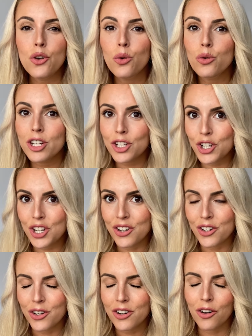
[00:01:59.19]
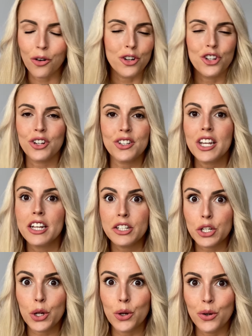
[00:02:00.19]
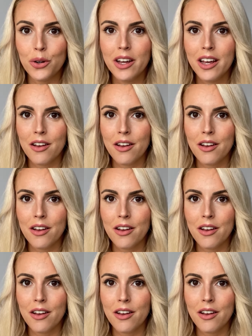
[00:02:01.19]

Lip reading: order to, or just to,